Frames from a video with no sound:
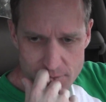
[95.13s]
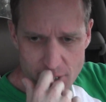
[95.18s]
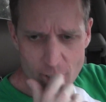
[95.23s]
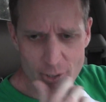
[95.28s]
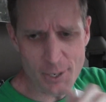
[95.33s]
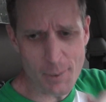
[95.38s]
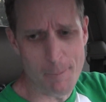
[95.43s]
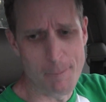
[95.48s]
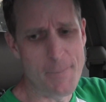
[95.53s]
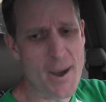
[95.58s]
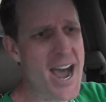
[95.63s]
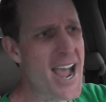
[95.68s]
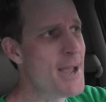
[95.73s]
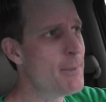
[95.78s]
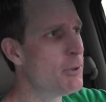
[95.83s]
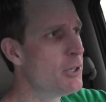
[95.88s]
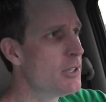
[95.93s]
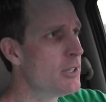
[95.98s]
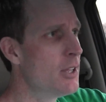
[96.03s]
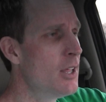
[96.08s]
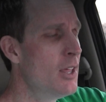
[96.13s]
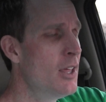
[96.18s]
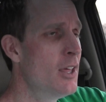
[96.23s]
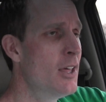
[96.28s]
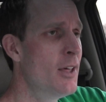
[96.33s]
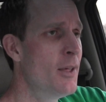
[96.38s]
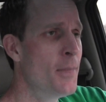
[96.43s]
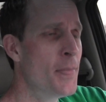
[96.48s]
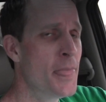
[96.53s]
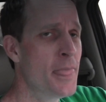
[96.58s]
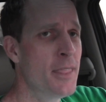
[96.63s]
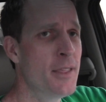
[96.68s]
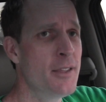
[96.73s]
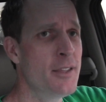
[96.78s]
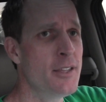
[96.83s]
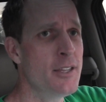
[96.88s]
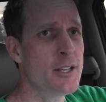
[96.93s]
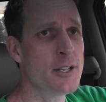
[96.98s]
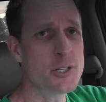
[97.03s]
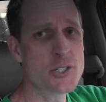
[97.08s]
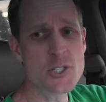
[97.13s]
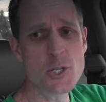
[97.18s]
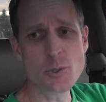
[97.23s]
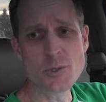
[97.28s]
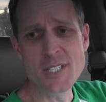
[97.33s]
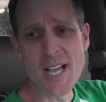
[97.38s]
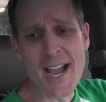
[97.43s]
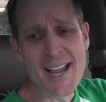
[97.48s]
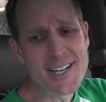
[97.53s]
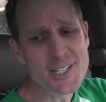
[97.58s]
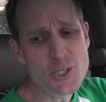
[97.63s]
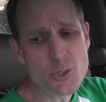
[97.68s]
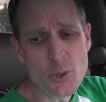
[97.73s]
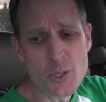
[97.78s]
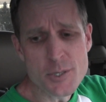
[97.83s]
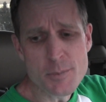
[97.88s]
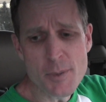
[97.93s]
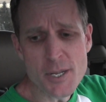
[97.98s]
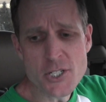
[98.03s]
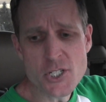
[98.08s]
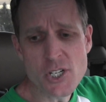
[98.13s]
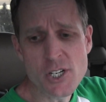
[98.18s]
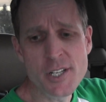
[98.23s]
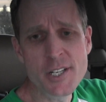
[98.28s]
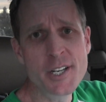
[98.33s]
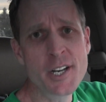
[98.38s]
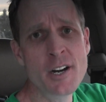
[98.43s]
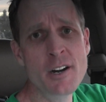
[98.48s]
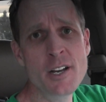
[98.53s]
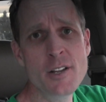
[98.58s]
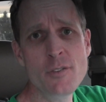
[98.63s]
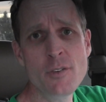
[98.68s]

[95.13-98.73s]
You know, in the Bible, you know, there's no dinosaurs mentioned in there.